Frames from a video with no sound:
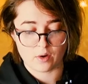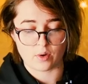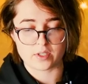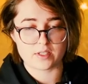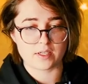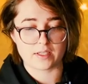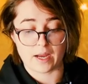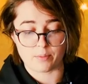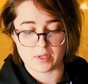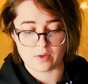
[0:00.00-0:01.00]
or just like
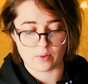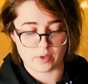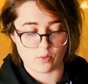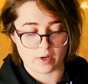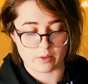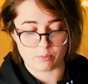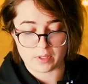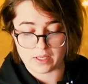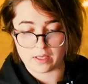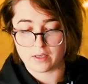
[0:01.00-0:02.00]
not being where you want to
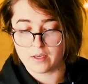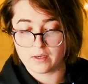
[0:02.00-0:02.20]
be,